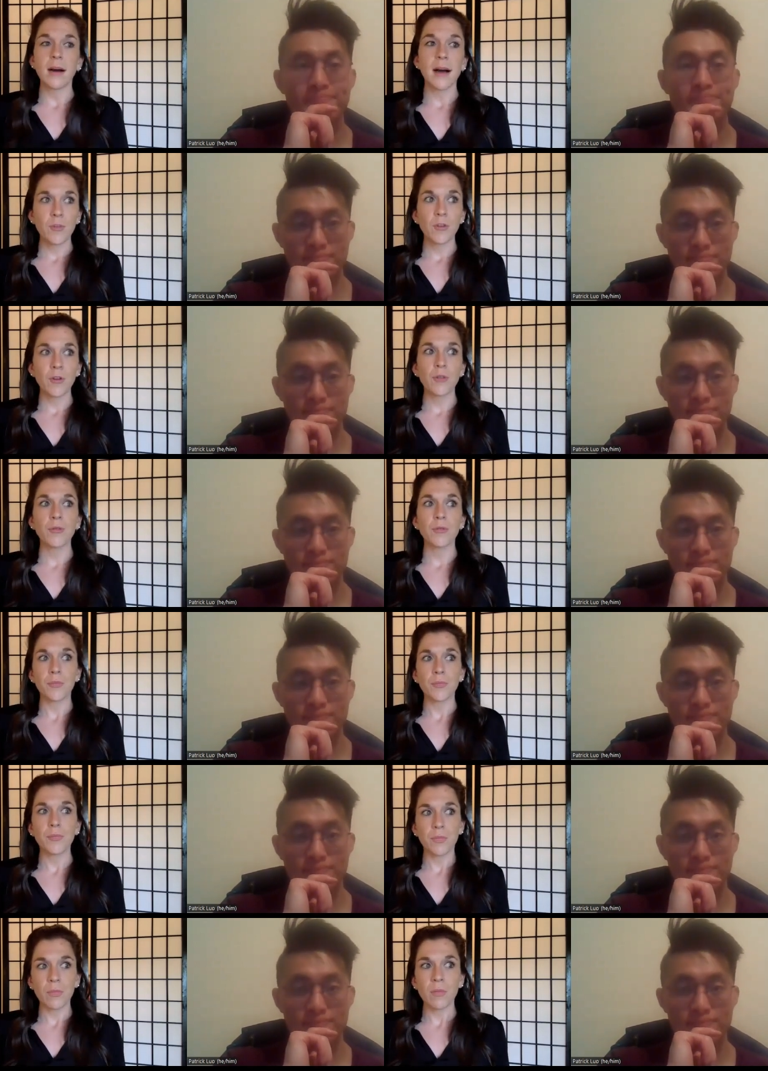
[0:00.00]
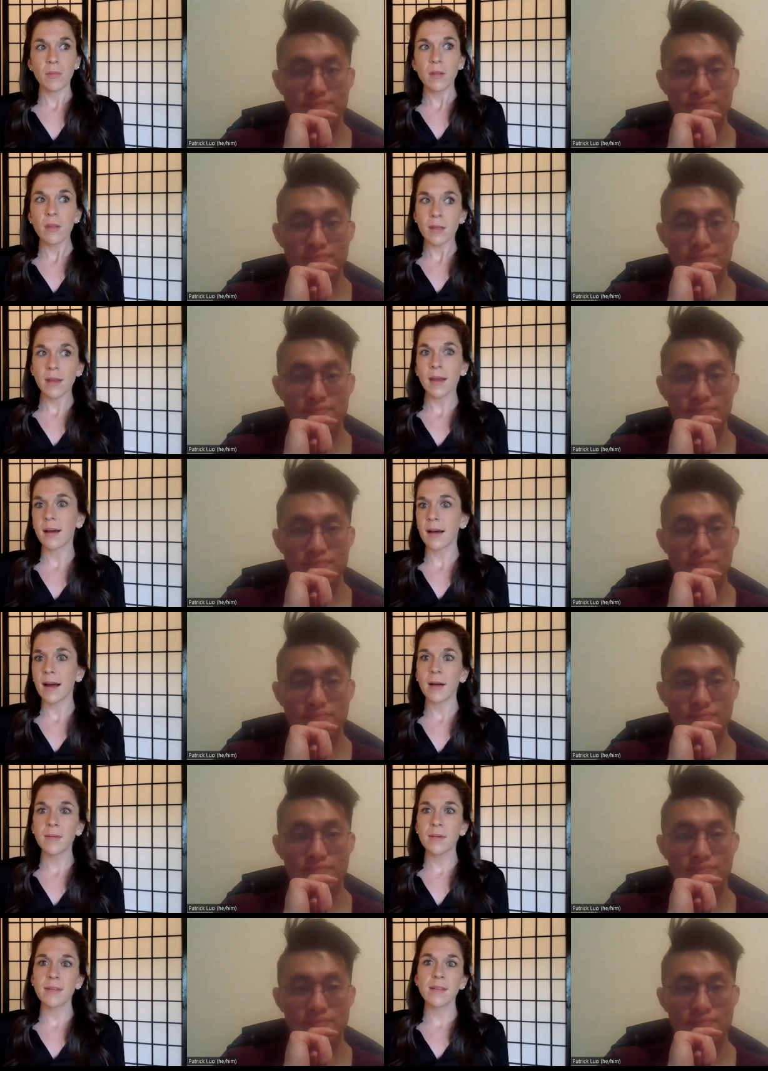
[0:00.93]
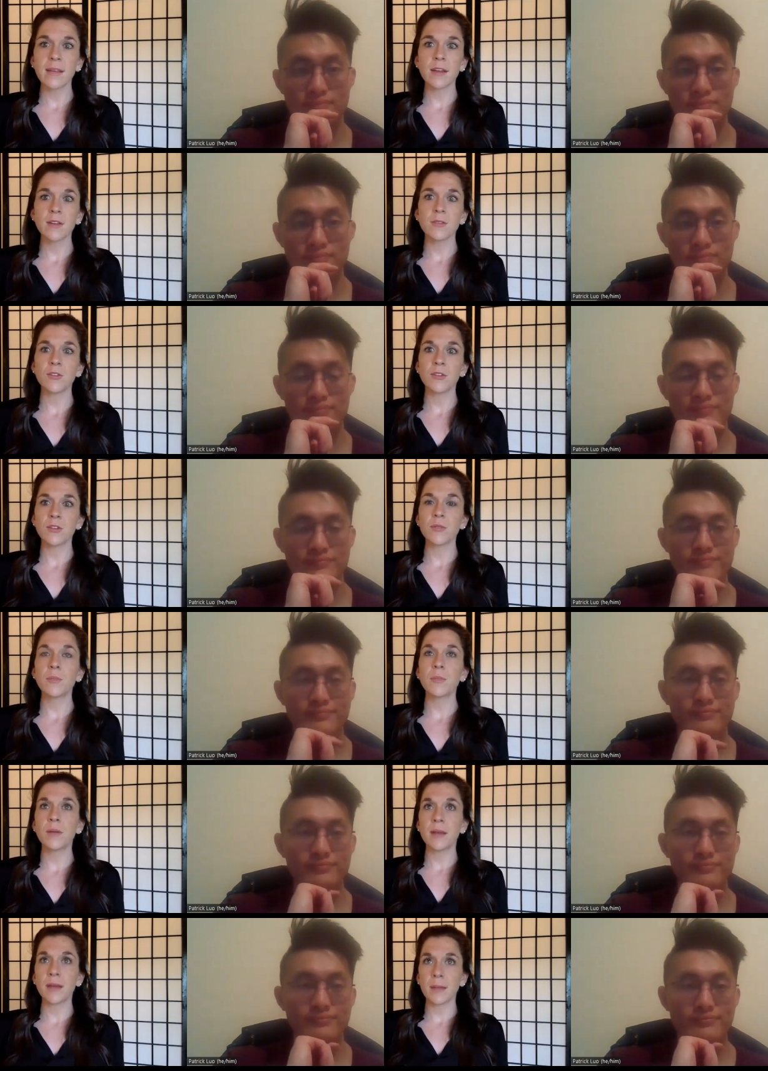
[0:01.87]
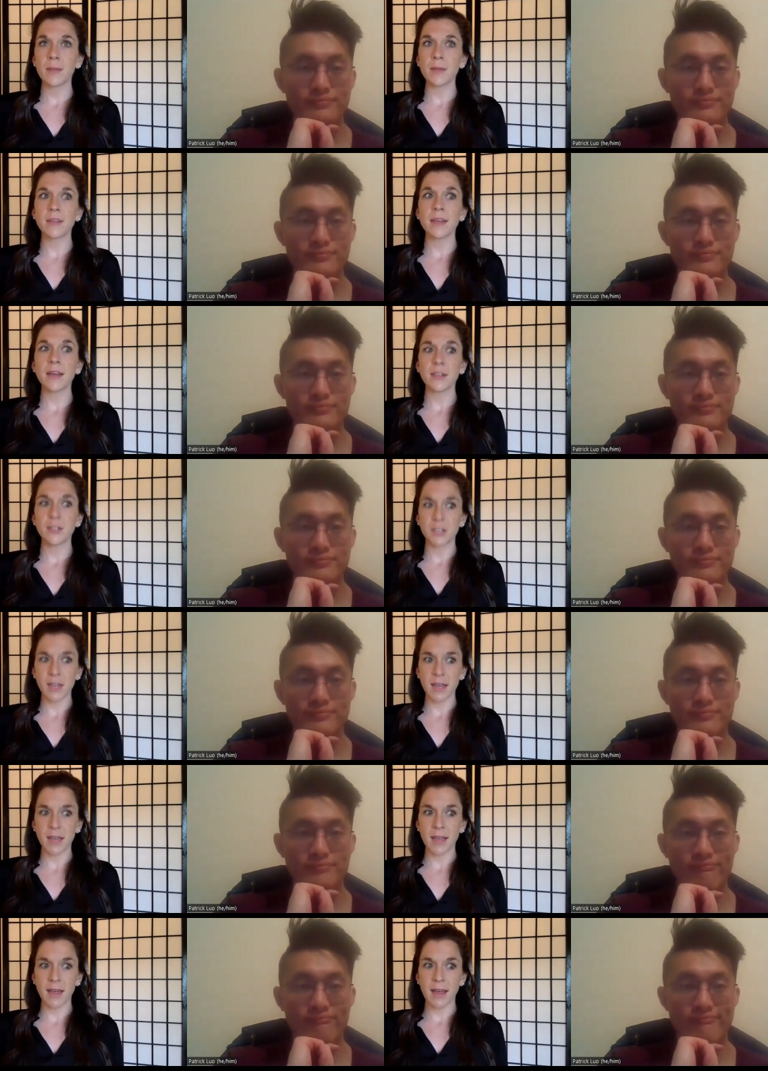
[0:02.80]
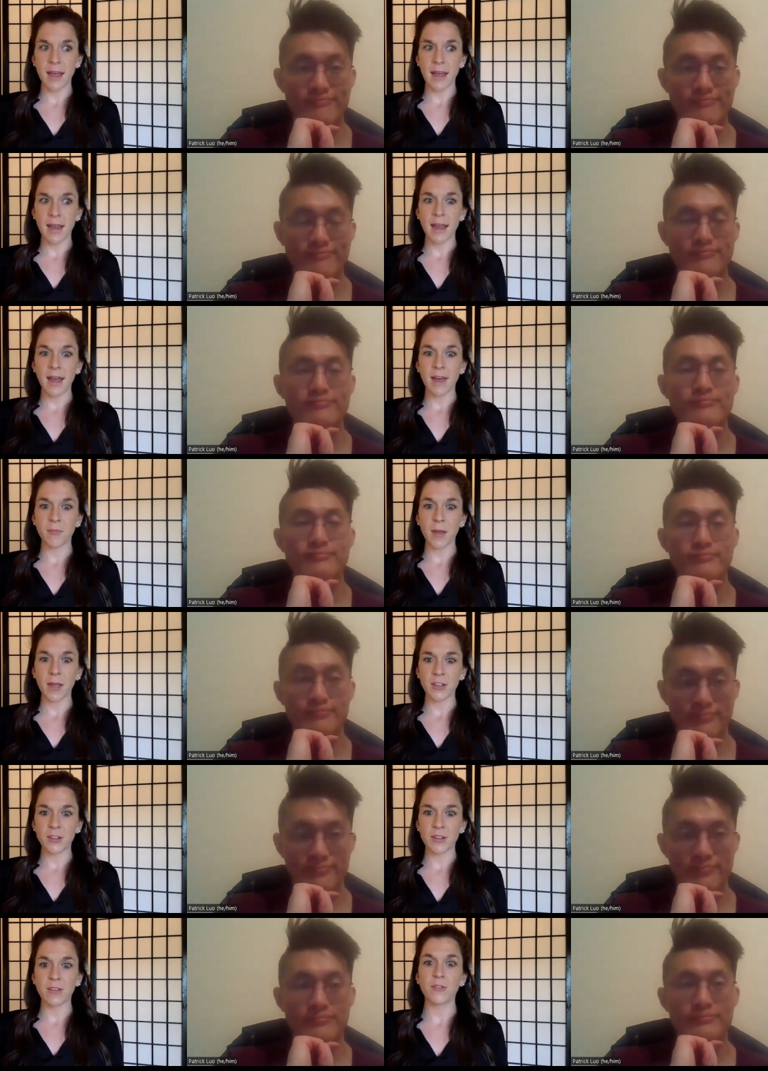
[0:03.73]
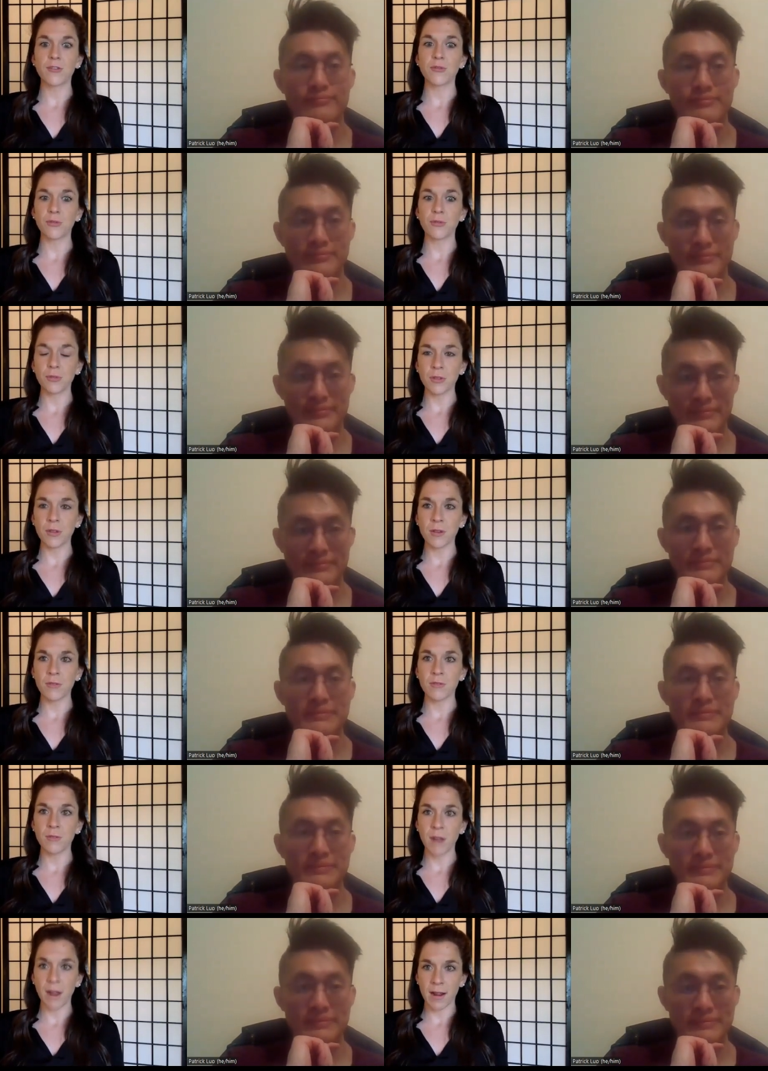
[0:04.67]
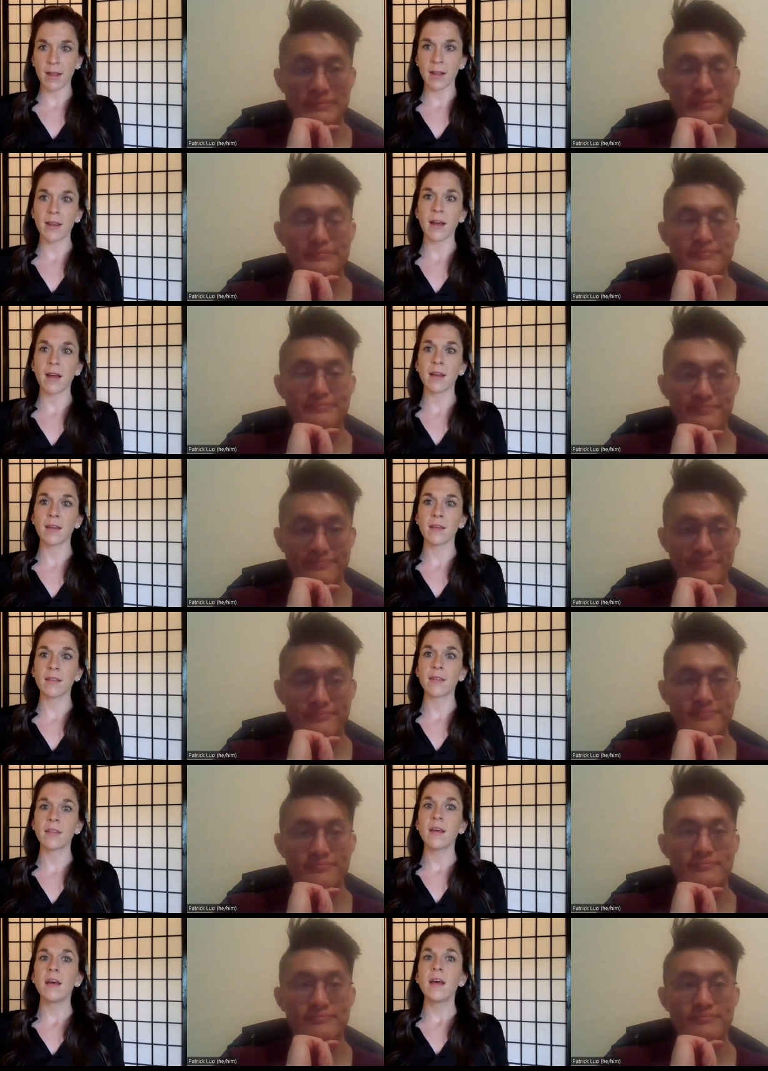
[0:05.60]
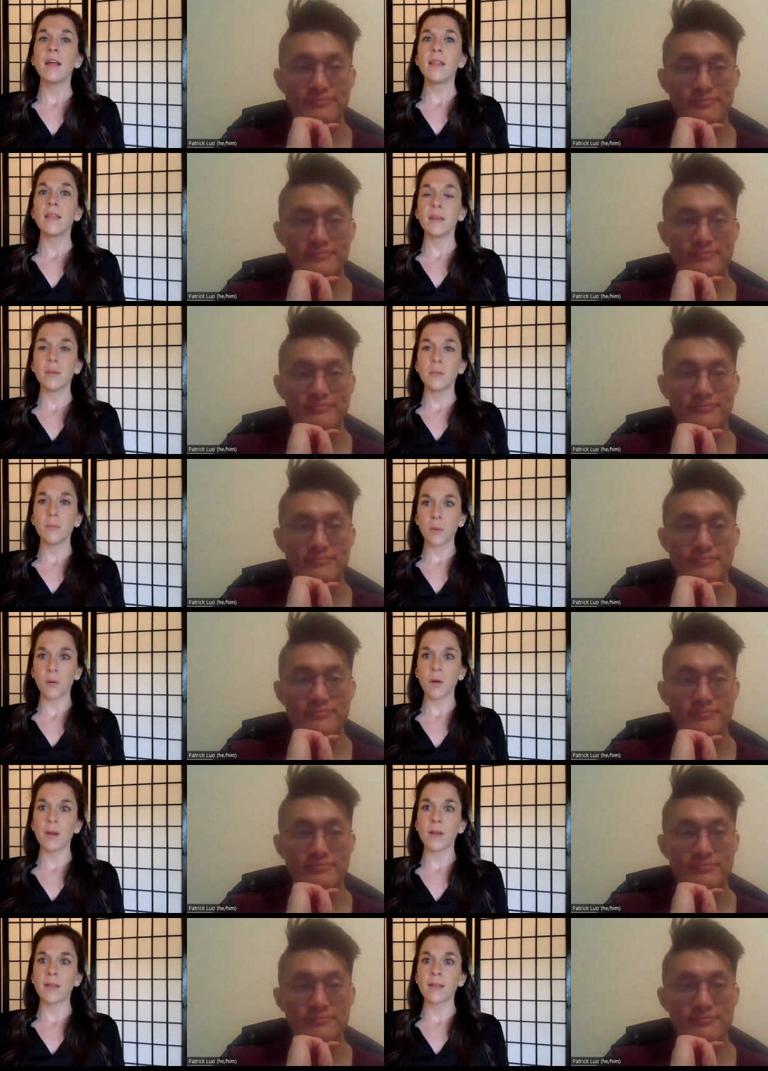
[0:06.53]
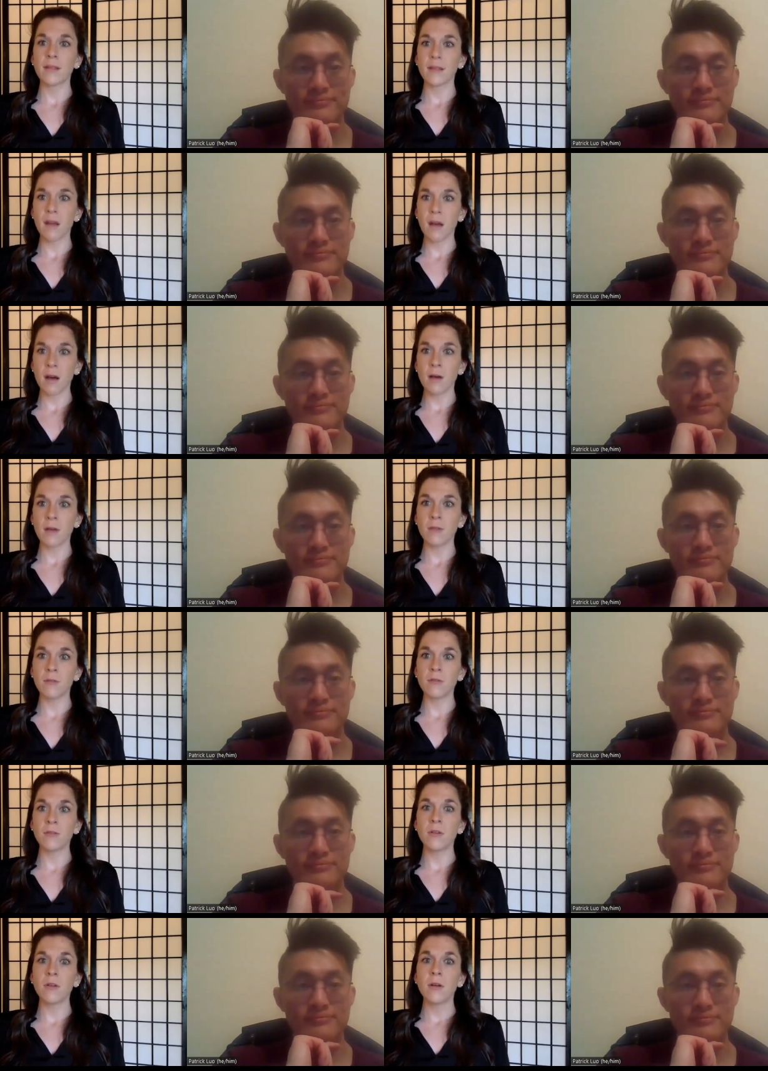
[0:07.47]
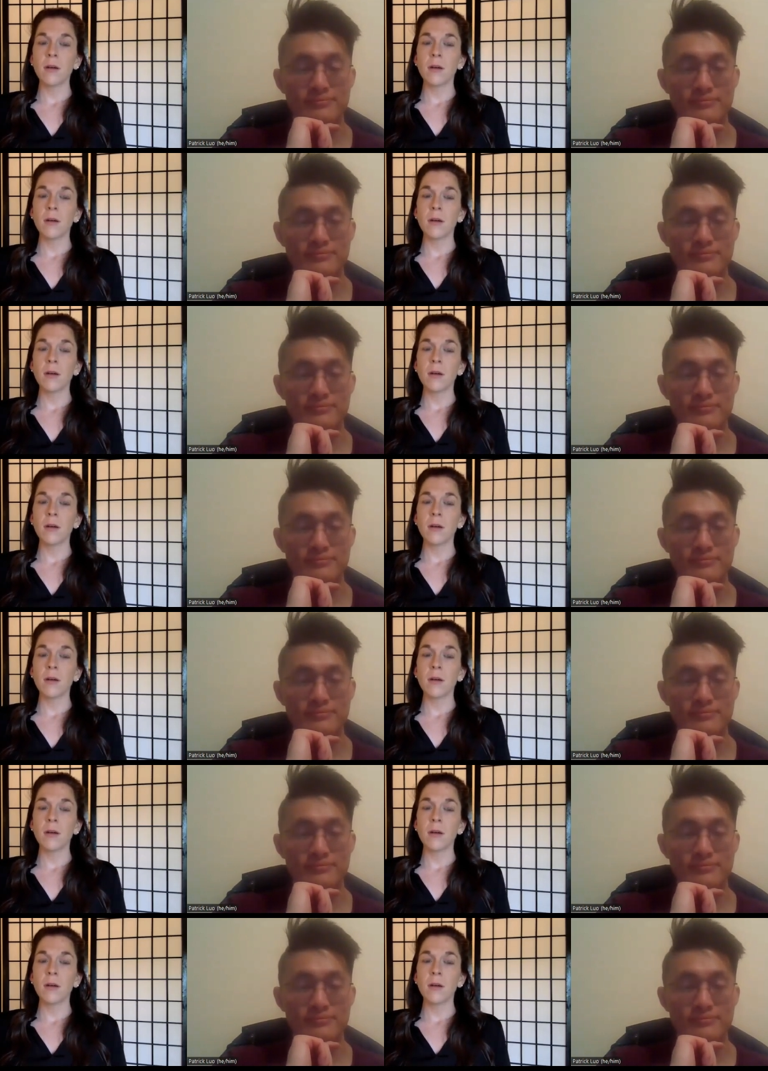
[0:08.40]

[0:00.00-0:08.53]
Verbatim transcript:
Speaker 1: So, yeah, I would say just being able to educate and have patients truly recognize the importance of